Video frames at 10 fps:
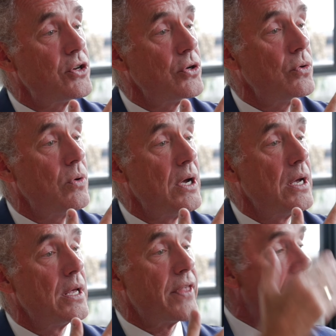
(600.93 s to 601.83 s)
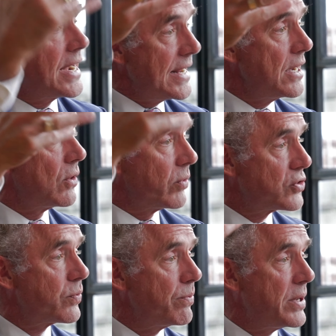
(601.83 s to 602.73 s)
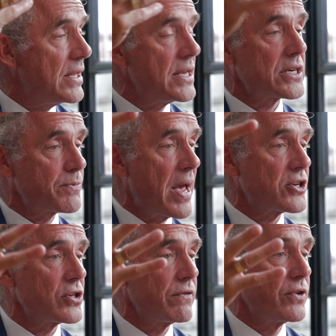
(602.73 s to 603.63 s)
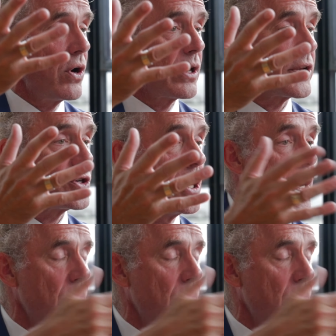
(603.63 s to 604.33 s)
to the ideal, which would be the expansion of knowledge?